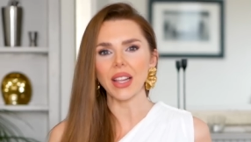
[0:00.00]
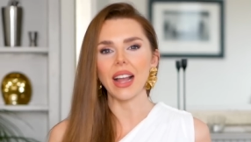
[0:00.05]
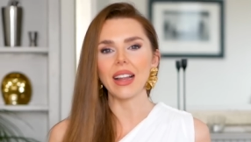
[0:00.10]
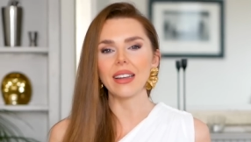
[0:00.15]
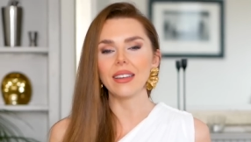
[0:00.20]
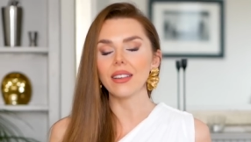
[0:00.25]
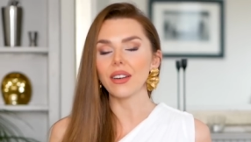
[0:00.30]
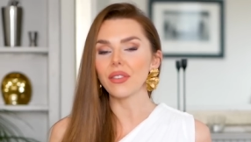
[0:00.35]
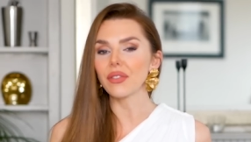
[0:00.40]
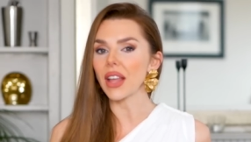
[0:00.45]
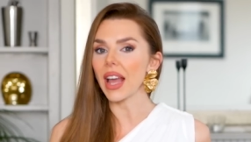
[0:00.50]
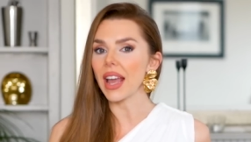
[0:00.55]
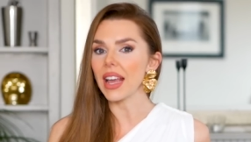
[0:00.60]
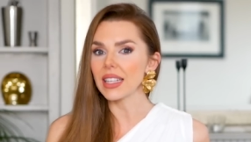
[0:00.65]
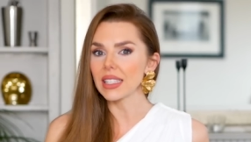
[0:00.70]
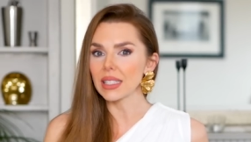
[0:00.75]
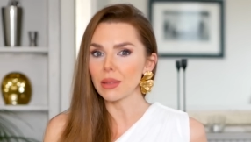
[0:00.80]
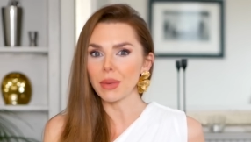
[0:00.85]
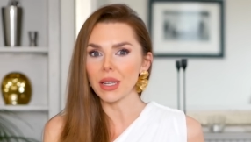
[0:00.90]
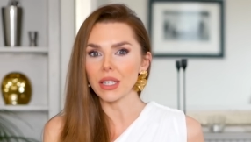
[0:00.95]
I love the
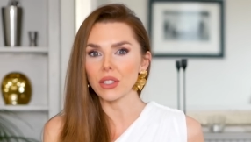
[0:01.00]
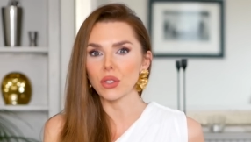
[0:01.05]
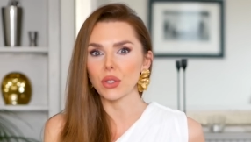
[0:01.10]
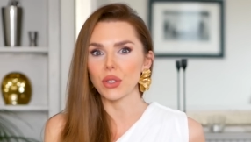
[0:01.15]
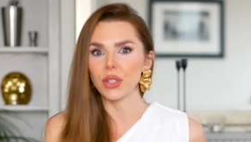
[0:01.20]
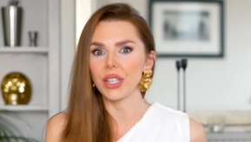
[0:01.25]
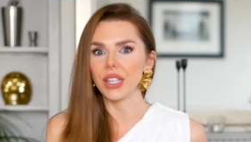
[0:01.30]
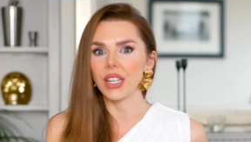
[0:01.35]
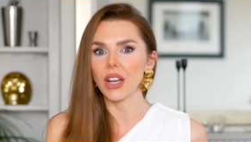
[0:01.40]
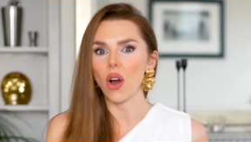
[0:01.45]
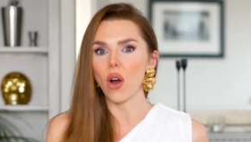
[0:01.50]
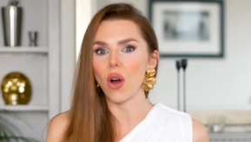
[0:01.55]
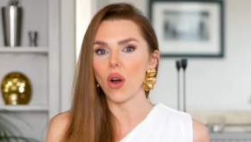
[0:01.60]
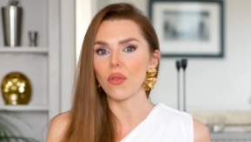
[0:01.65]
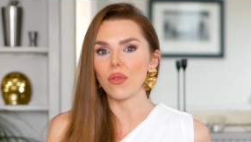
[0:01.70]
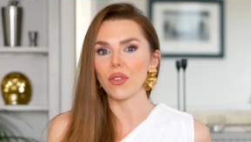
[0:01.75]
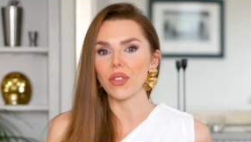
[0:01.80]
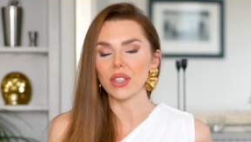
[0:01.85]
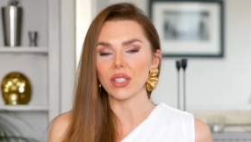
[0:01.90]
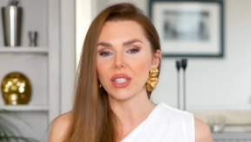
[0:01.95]
asymmetry
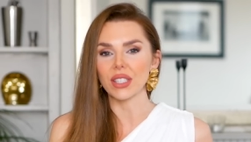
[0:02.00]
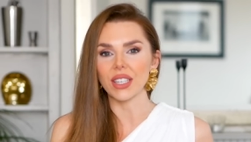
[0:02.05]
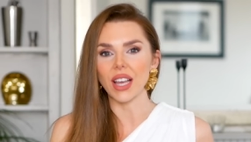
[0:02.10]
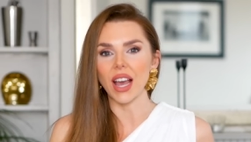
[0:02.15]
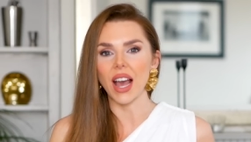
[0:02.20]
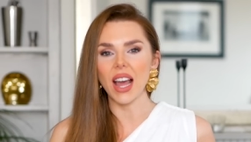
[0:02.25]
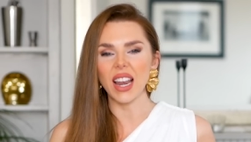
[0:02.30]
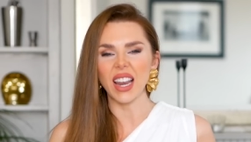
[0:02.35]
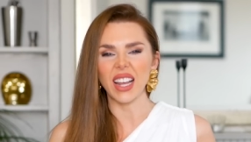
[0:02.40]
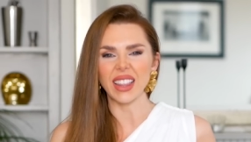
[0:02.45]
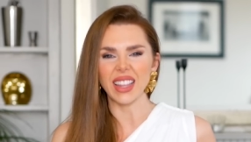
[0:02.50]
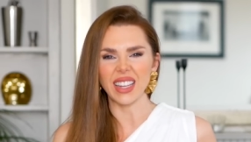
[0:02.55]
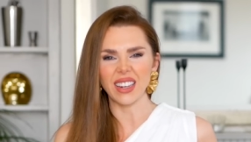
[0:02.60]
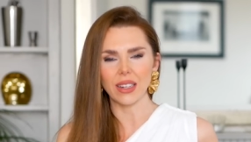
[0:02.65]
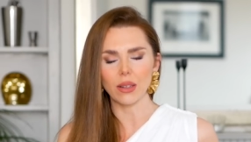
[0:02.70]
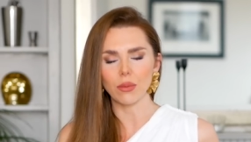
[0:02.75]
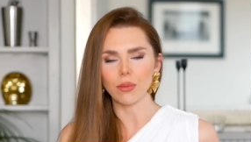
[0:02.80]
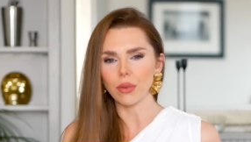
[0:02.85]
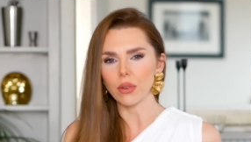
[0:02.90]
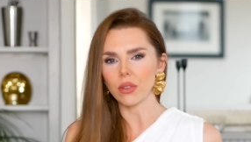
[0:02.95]
of the skirt, like the
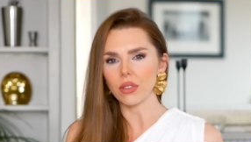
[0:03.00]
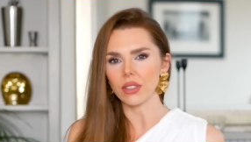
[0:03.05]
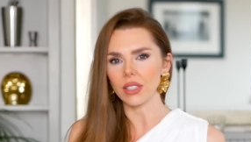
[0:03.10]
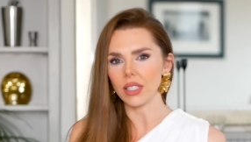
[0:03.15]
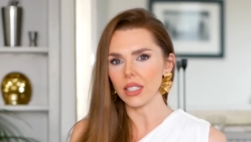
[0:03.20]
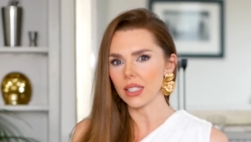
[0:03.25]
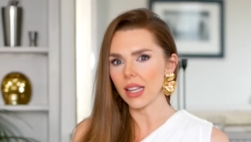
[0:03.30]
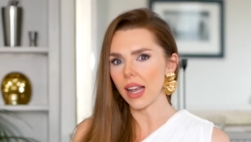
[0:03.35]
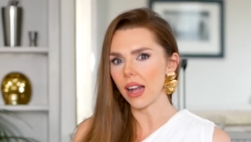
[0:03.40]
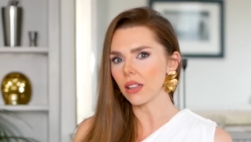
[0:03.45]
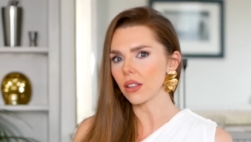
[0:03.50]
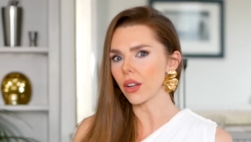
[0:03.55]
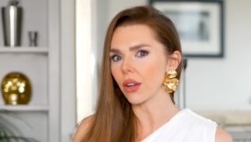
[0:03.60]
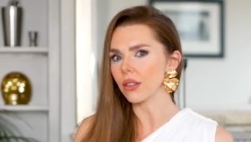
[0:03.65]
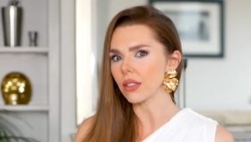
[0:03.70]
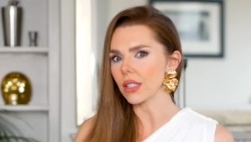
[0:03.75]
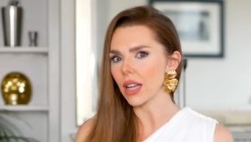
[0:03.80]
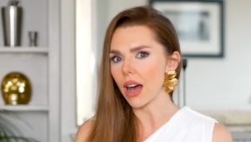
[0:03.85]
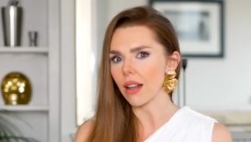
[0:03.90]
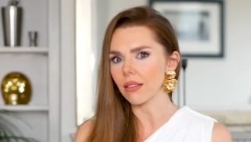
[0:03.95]
little buckle detail
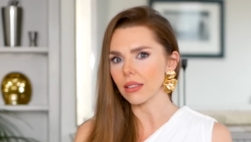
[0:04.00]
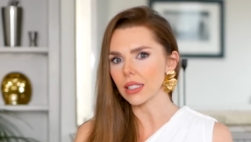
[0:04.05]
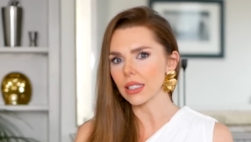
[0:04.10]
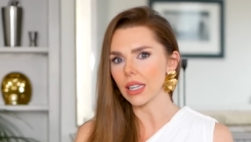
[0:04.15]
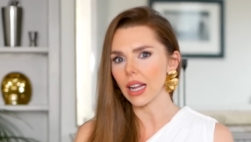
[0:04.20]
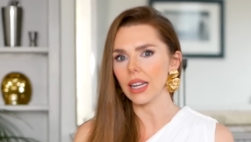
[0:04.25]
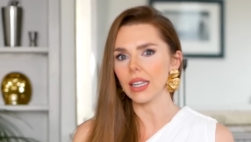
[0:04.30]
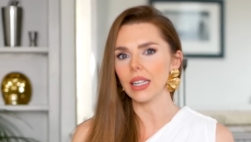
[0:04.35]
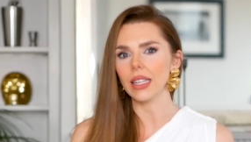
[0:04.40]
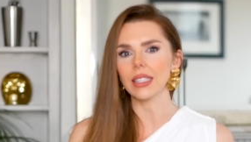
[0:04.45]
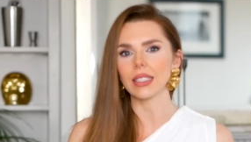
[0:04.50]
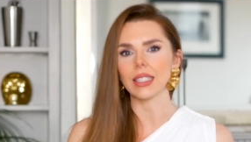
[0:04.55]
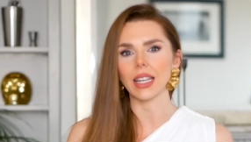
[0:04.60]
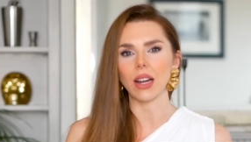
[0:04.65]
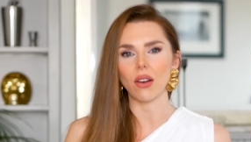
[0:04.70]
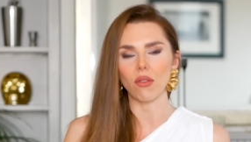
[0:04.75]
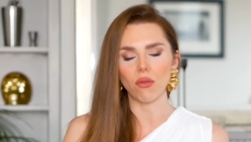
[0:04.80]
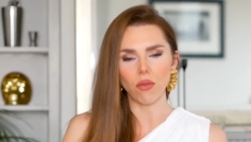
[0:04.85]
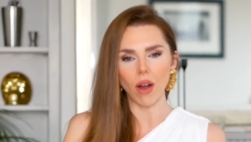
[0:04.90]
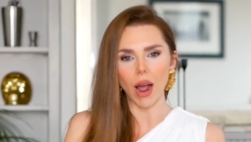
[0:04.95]
going down slightly. It's
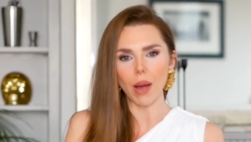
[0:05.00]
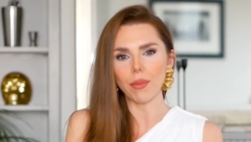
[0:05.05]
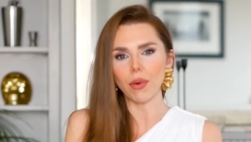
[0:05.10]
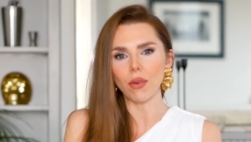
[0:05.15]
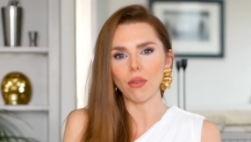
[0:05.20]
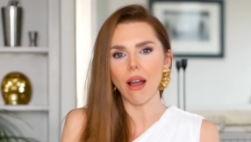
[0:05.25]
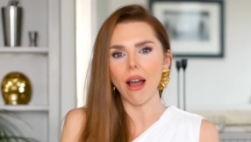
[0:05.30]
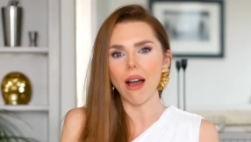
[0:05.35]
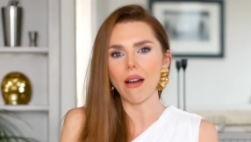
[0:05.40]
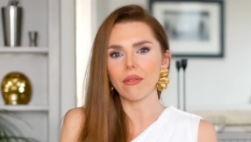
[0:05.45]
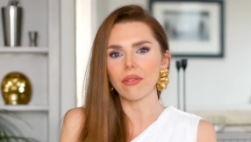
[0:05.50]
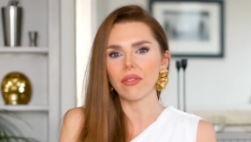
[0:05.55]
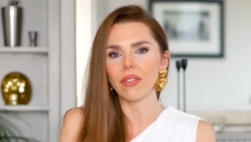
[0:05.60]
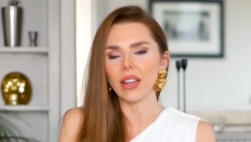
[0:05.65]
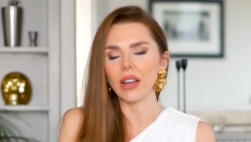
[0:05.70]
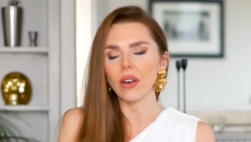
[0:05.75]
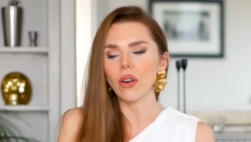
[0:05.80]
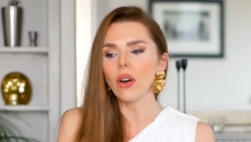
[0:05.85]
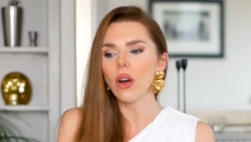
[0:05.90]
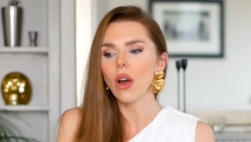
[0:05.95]
like a wraparound
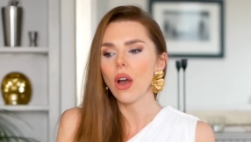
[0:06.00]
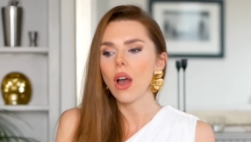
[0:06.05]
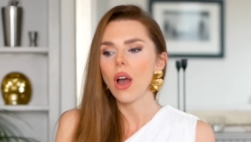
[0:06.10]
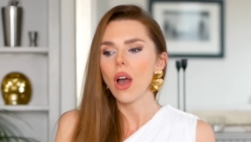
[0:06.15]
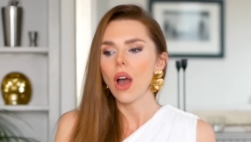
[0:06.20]
feel.